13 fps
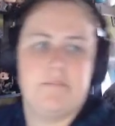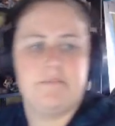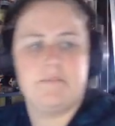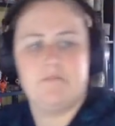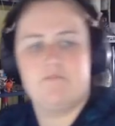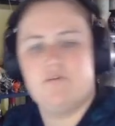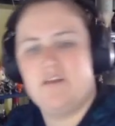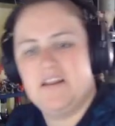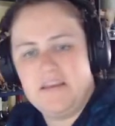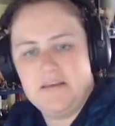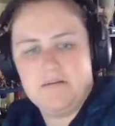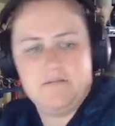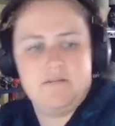
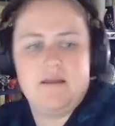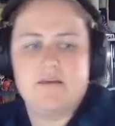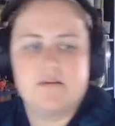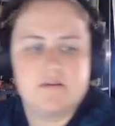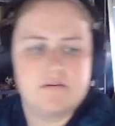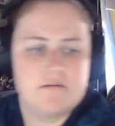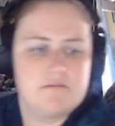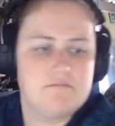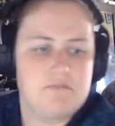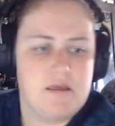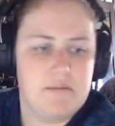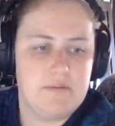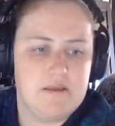really, like
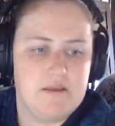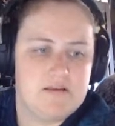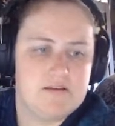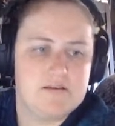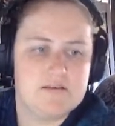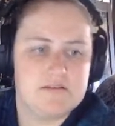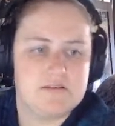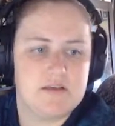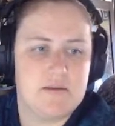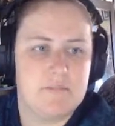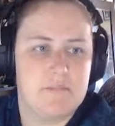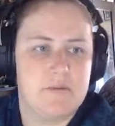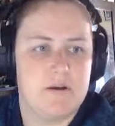maybe
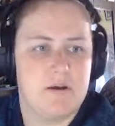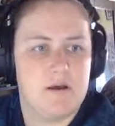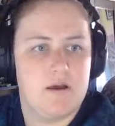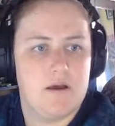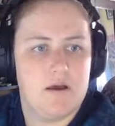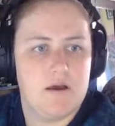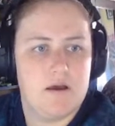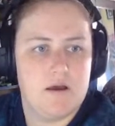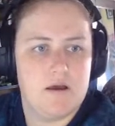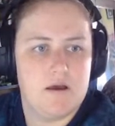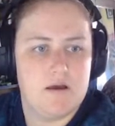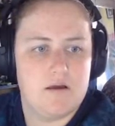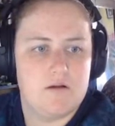some
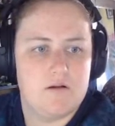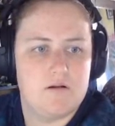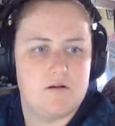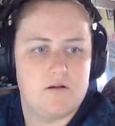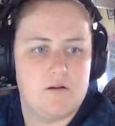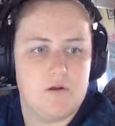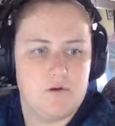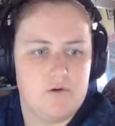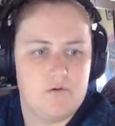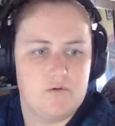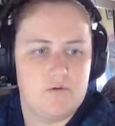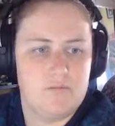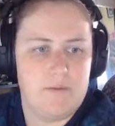
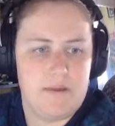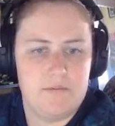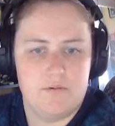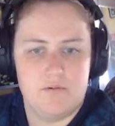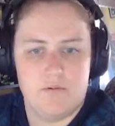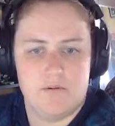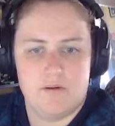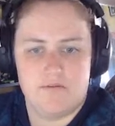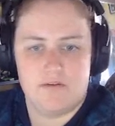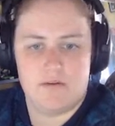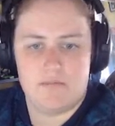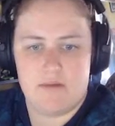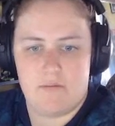local people live
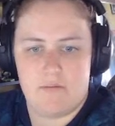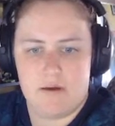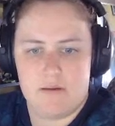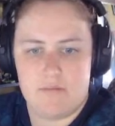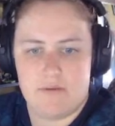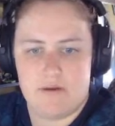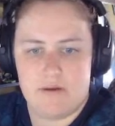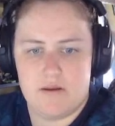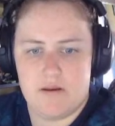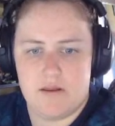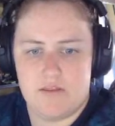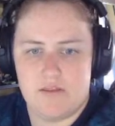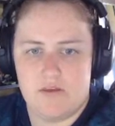up that way, but
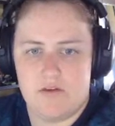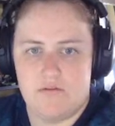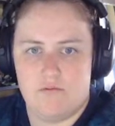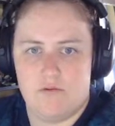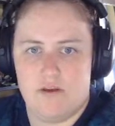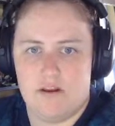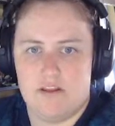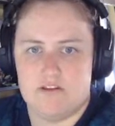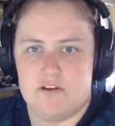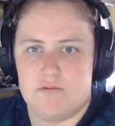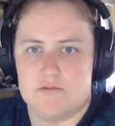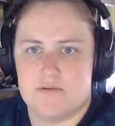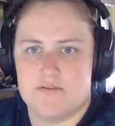nothing really in
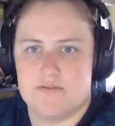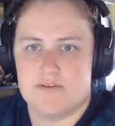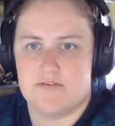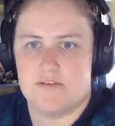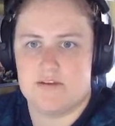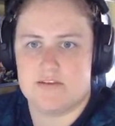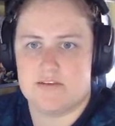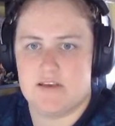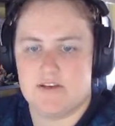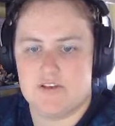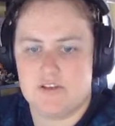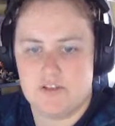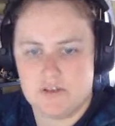terms of
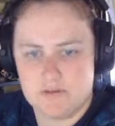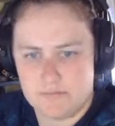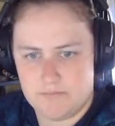civilization.